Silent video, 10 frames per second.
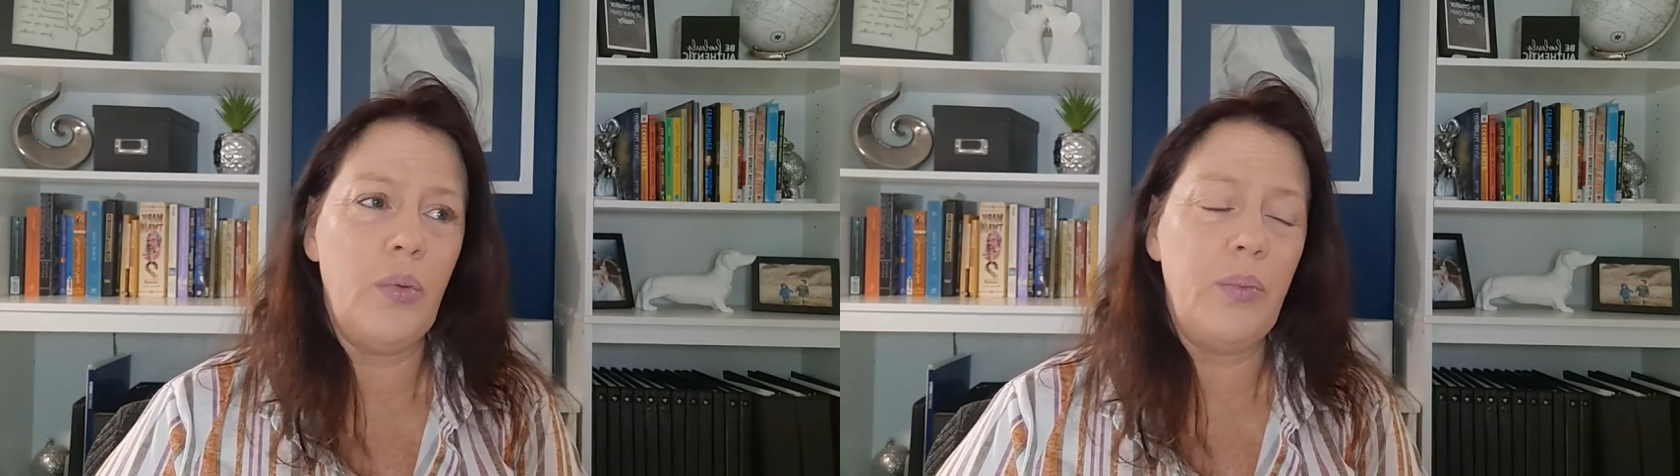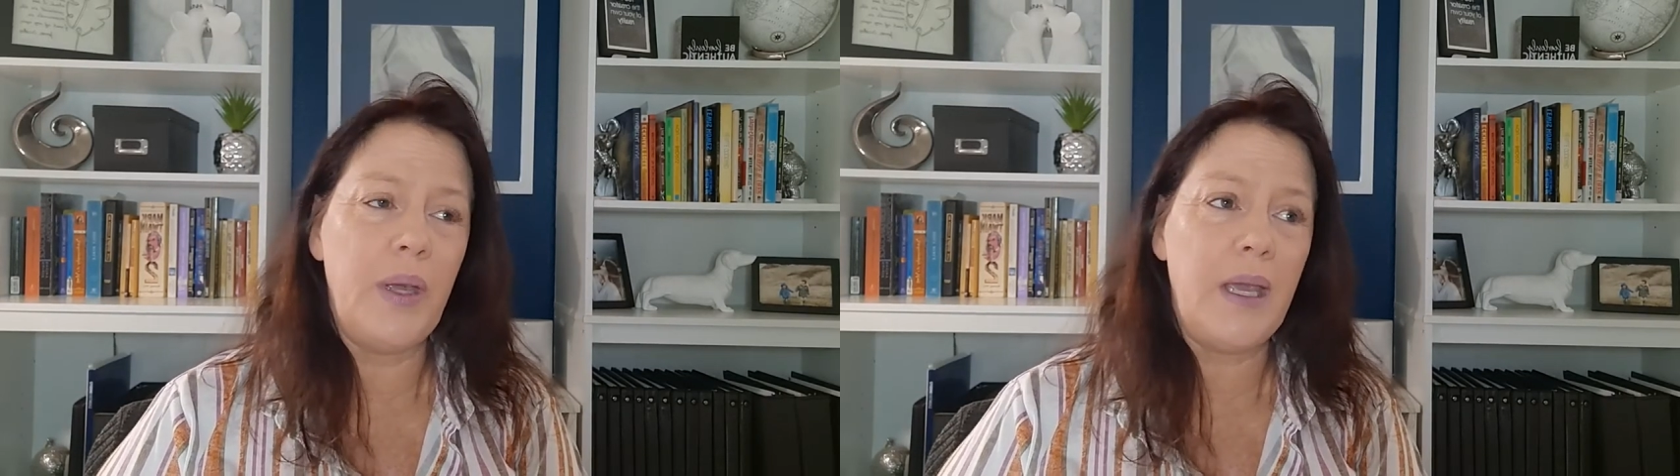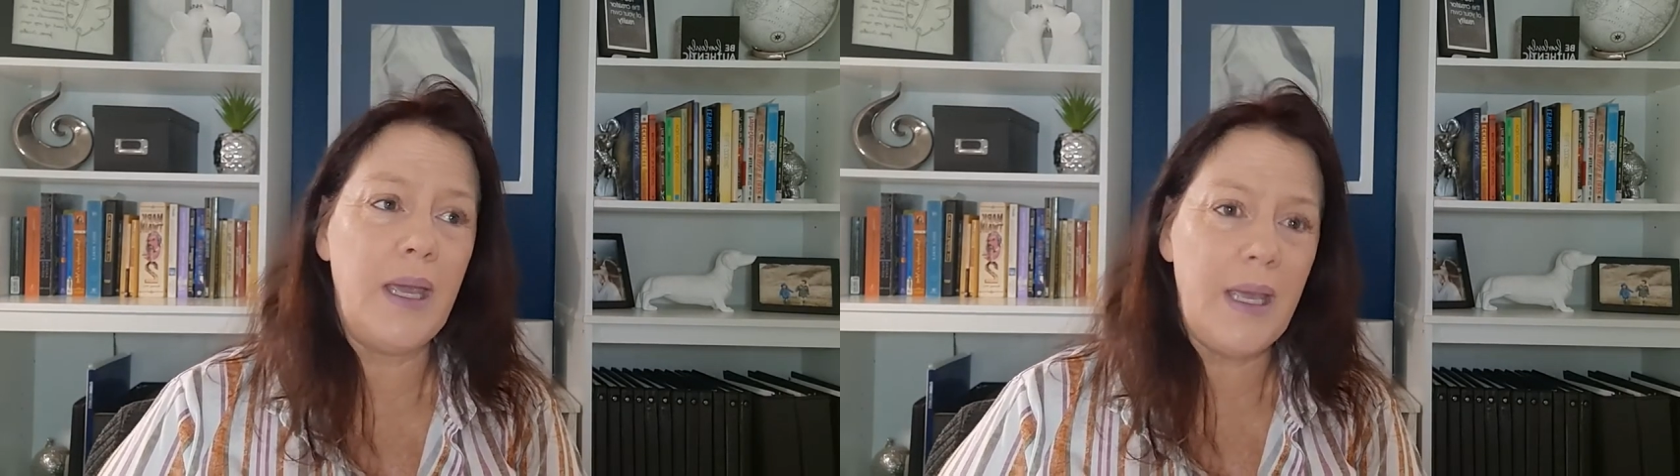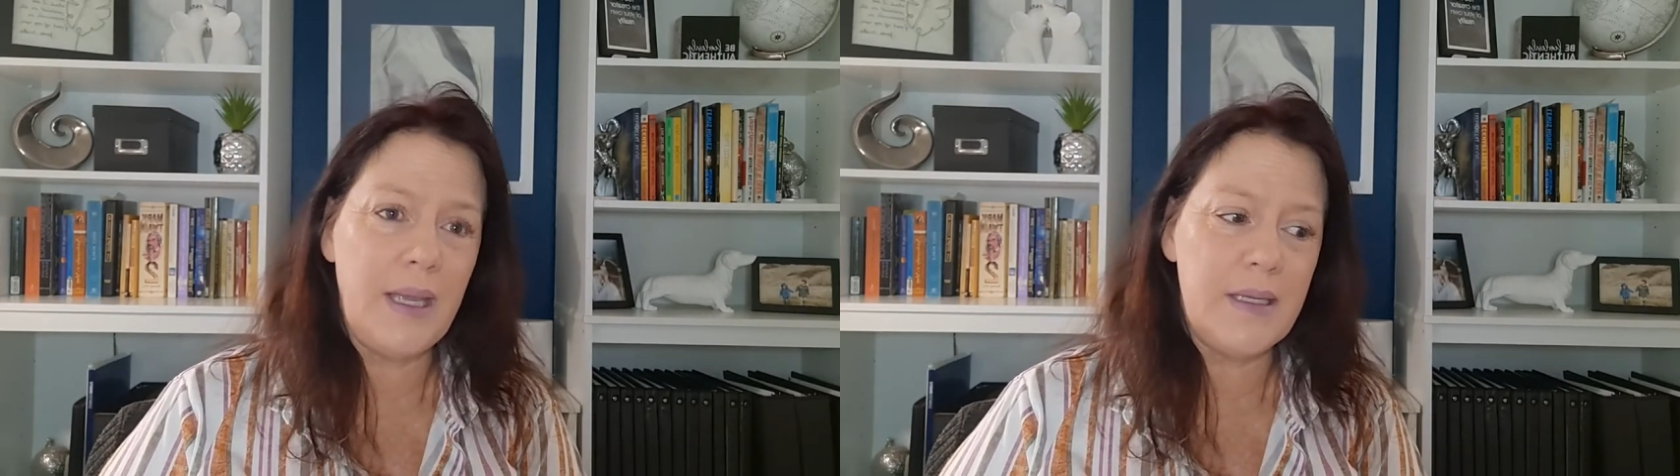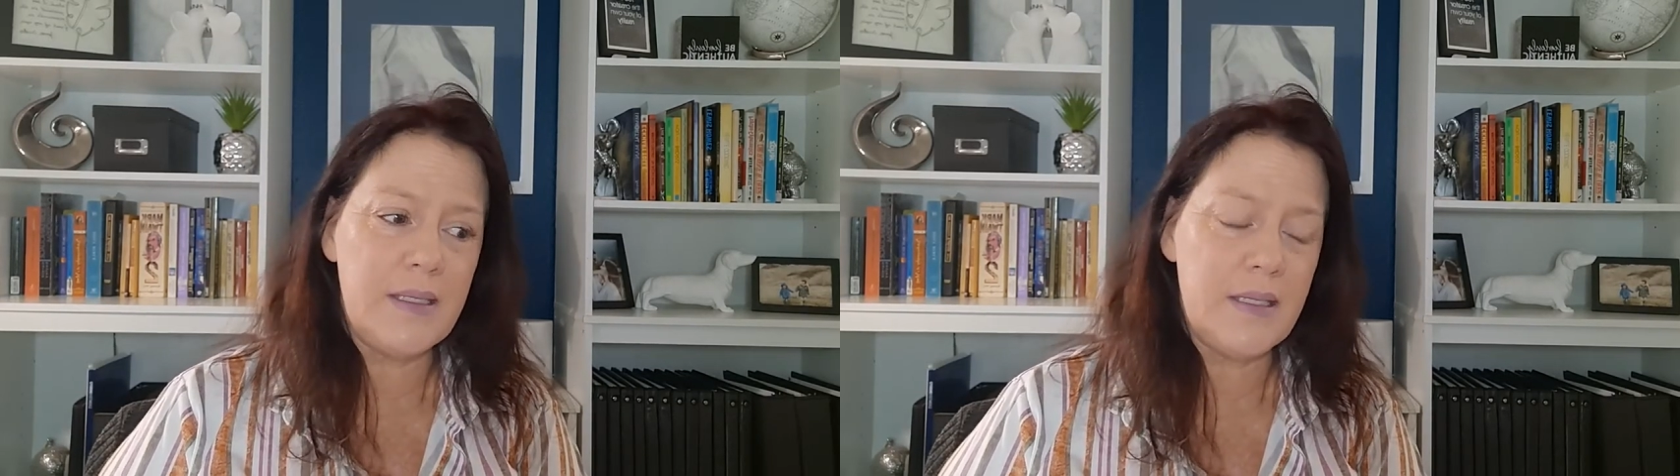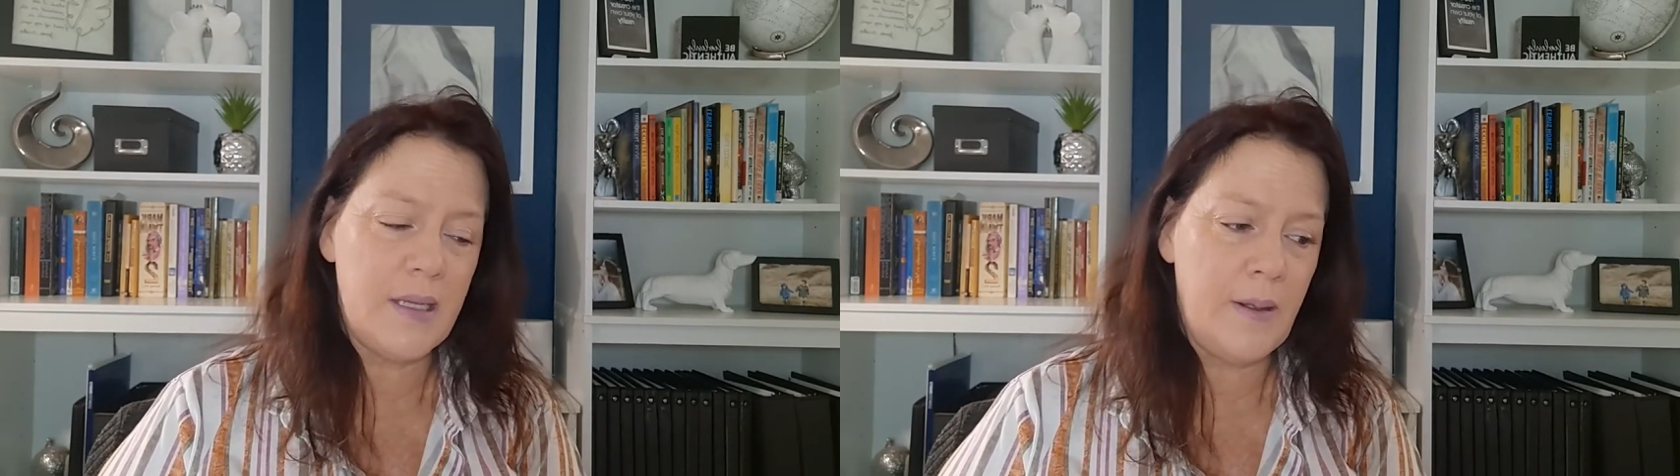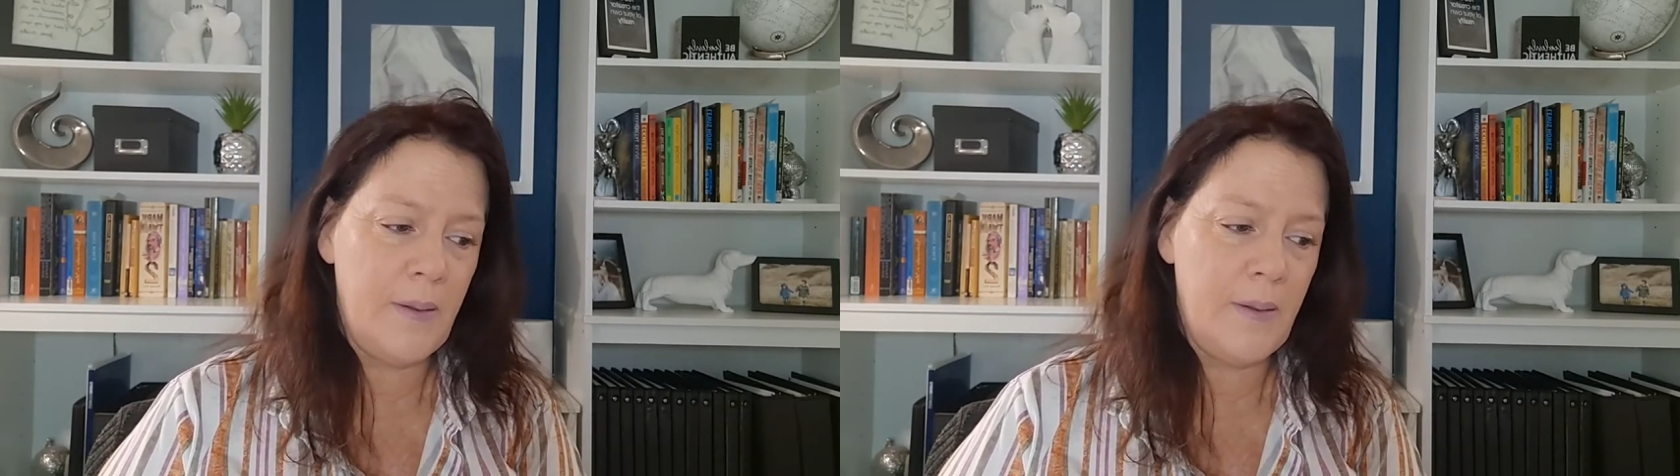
piece,